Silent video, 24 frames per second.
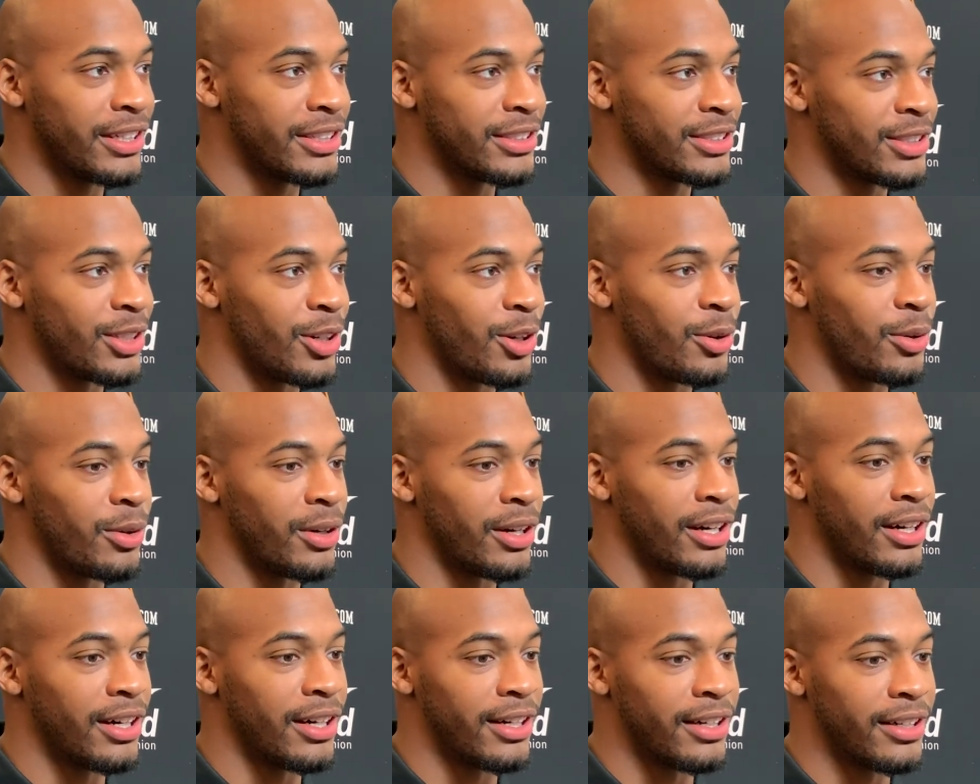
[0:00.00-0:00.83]

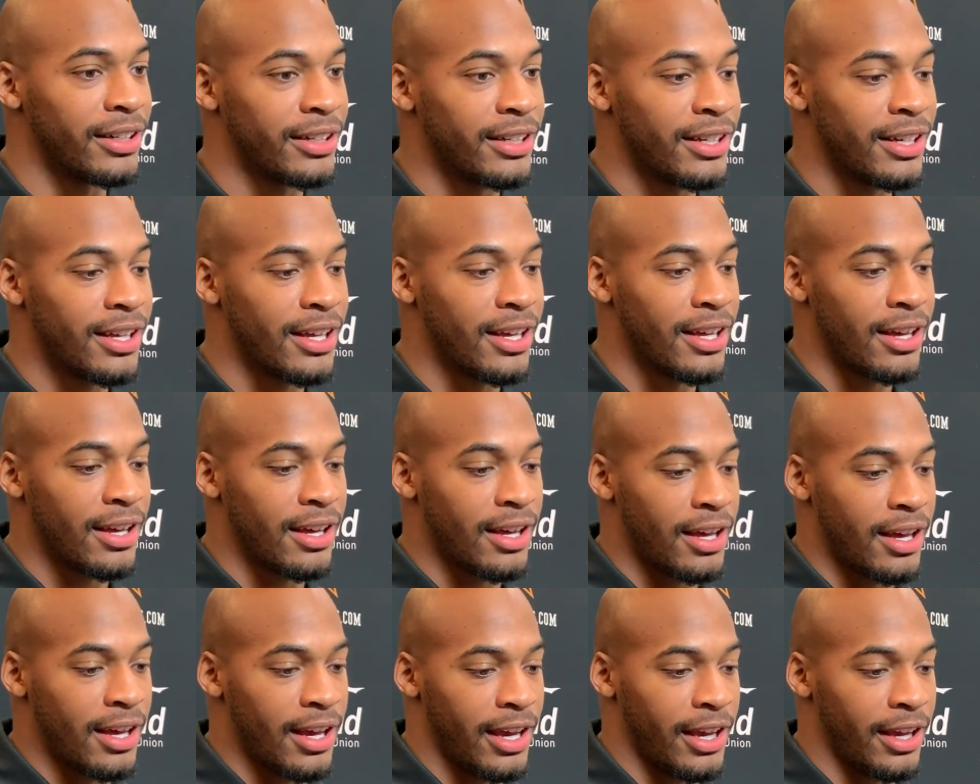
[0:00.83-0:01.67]
So,
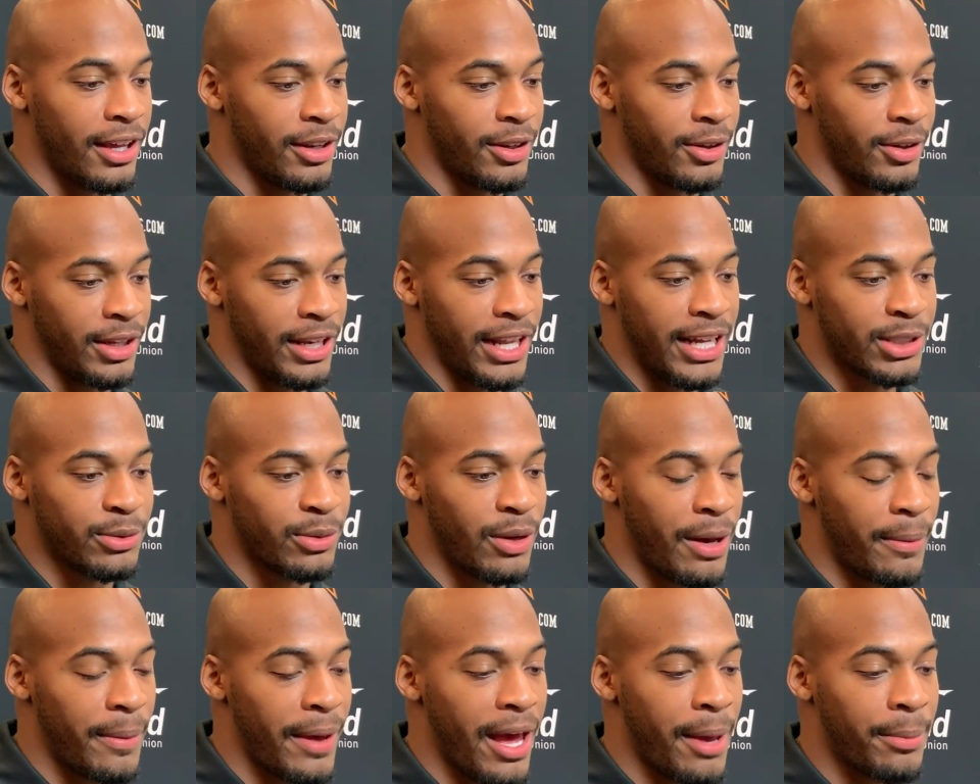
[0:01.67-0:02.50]
you know, and that's why
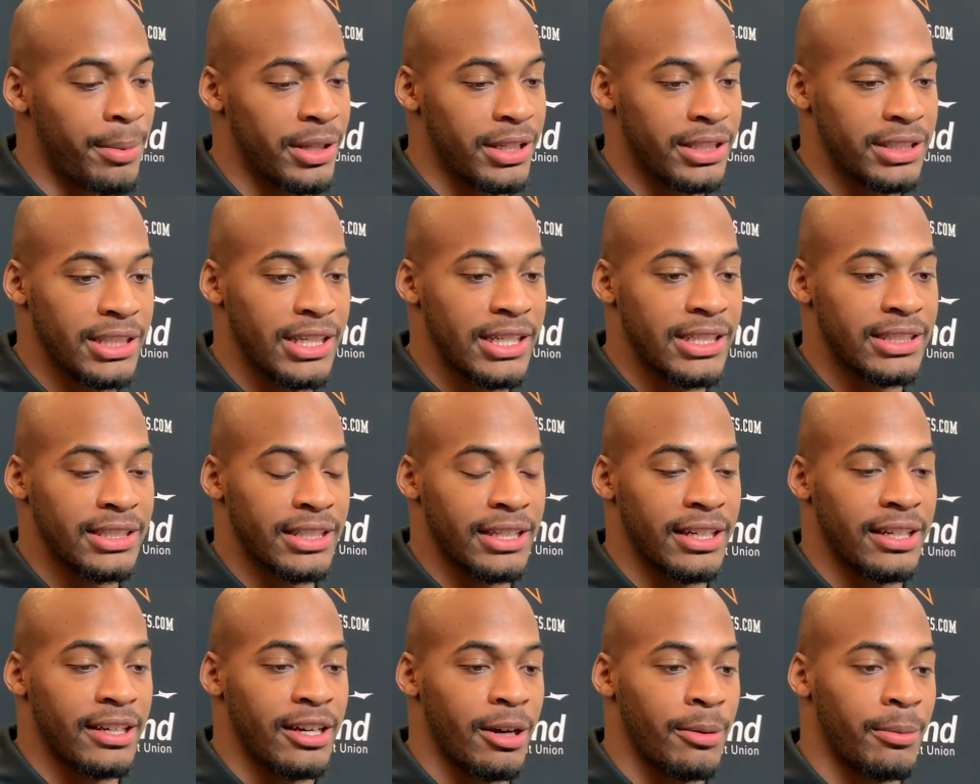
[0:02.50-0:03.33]
I'm happy the season
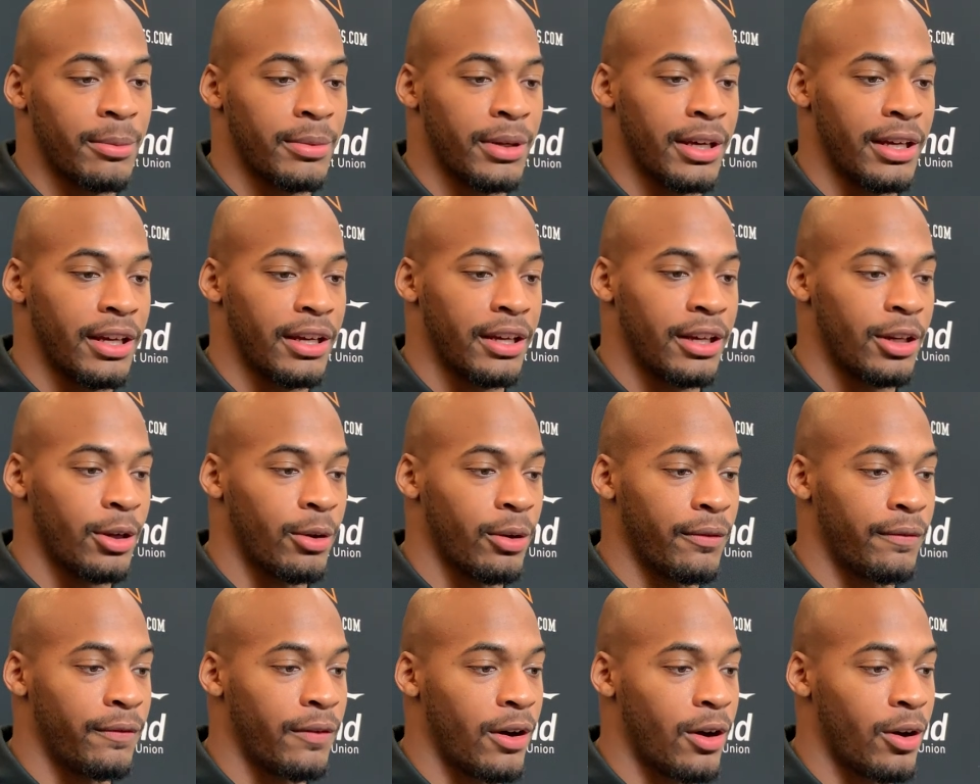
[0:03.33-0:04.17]
can come, and, you know,
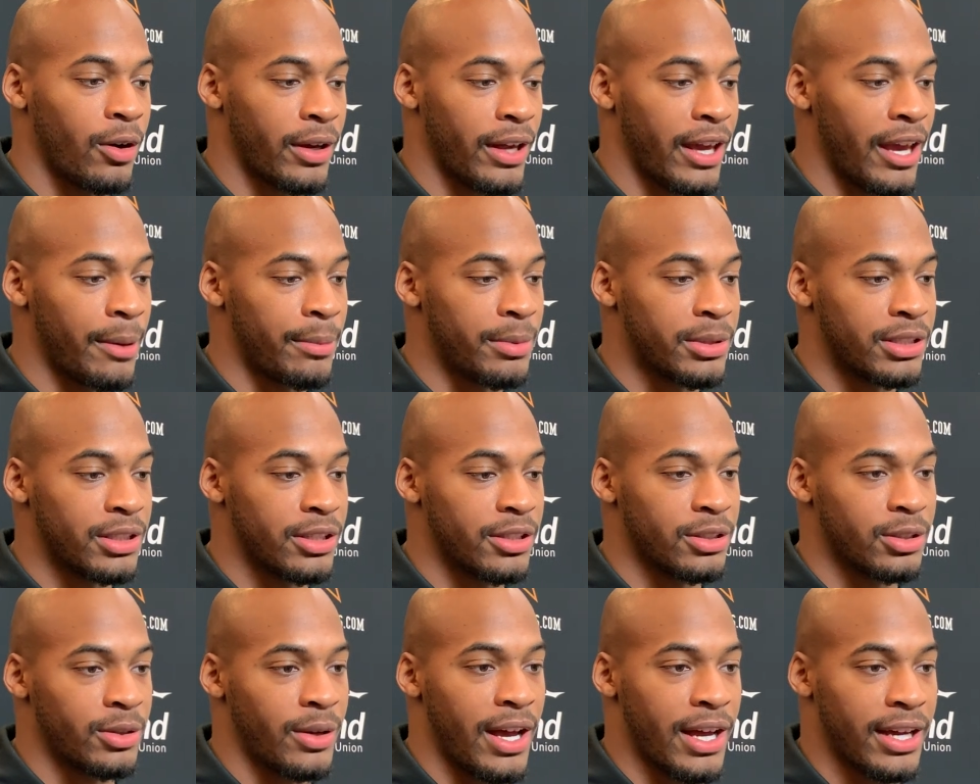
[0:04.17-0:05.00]
and fall camp is here,
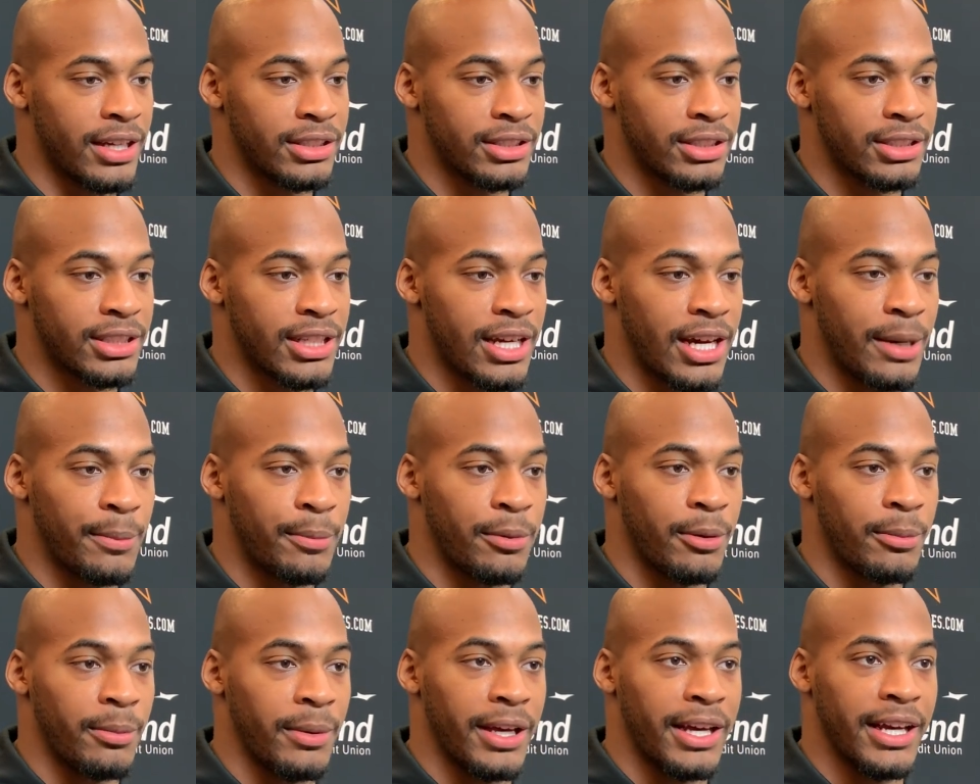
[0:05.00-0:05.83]
so I can just kind of
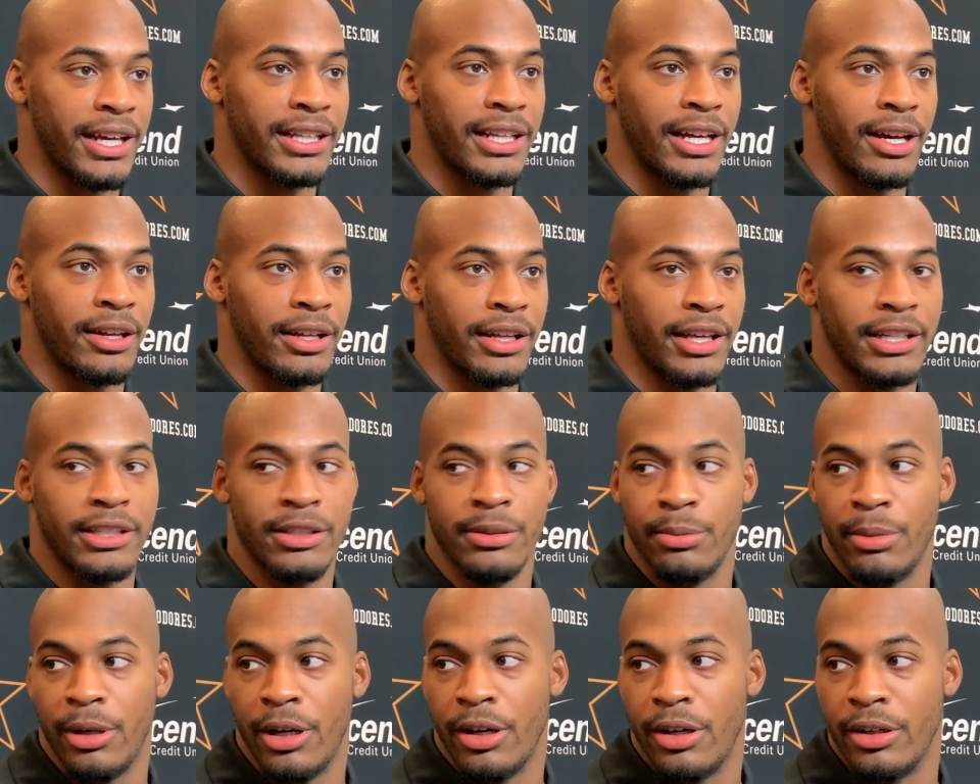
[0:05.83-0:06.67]
put my head down and get the
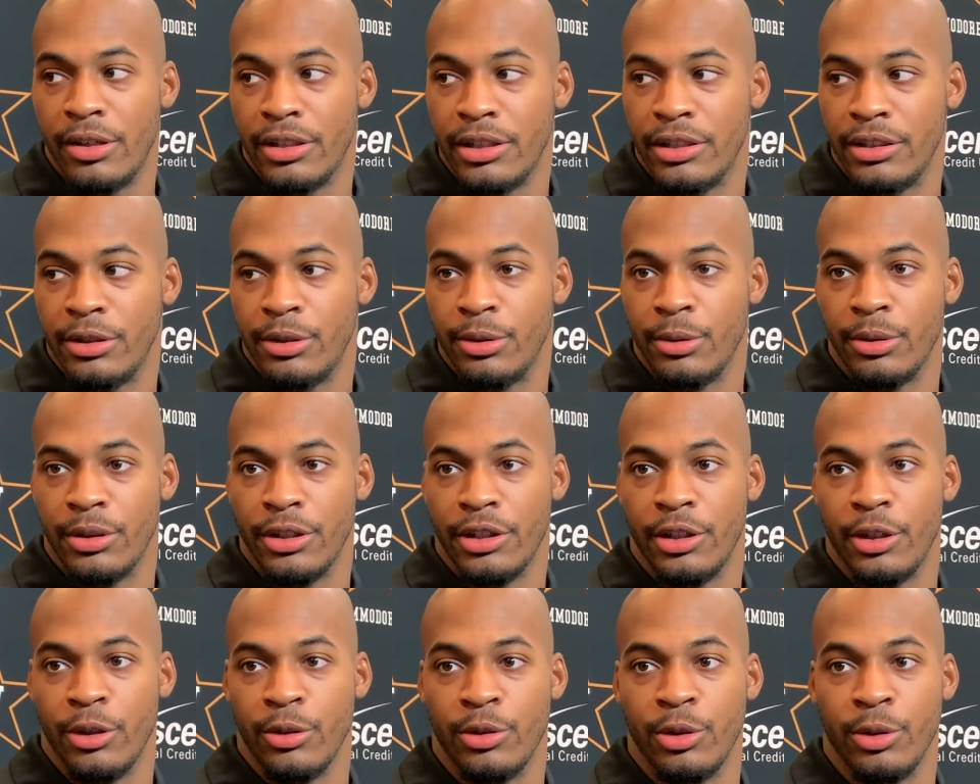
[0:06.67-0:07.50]
ball and do, you
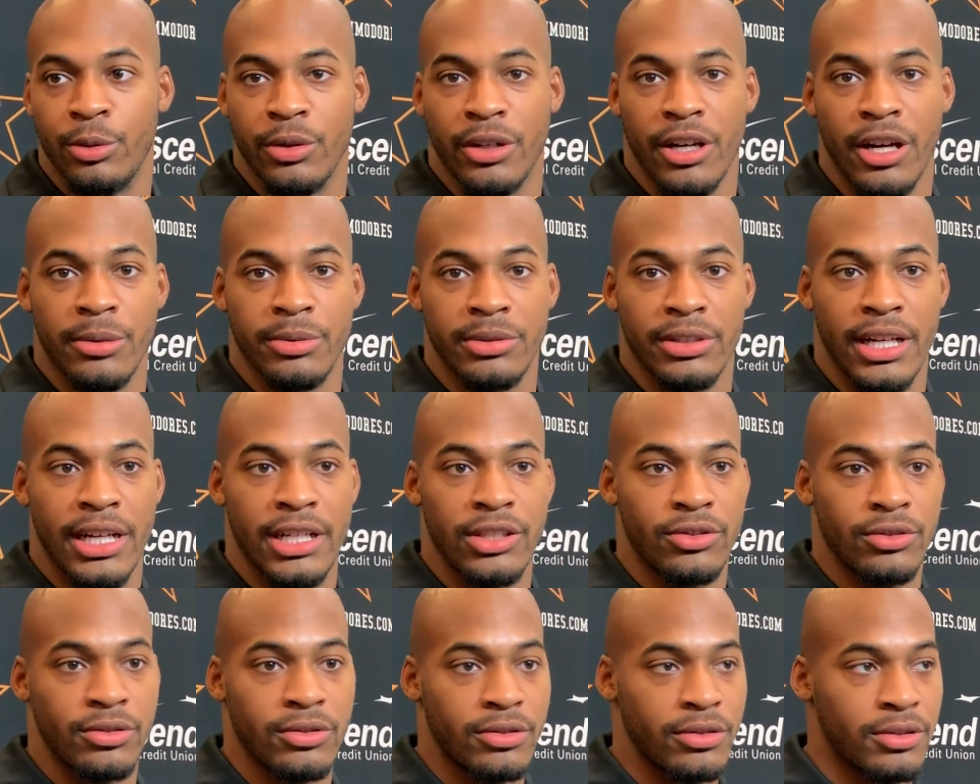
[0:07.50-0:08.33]
know, do what comes
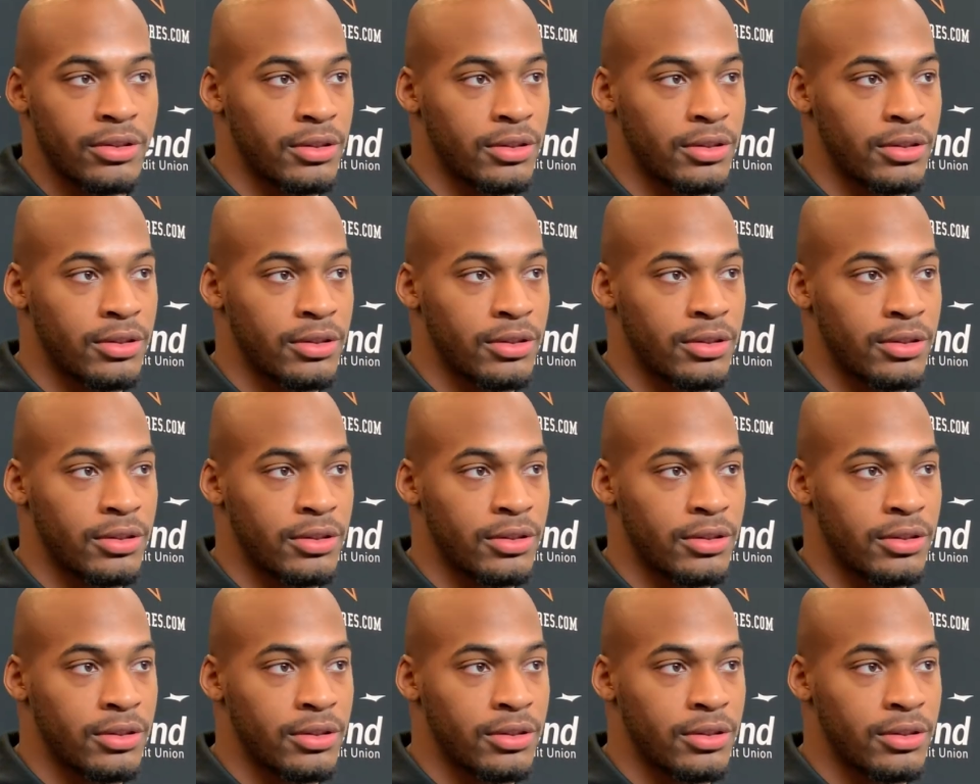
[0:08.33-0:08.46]
naturally.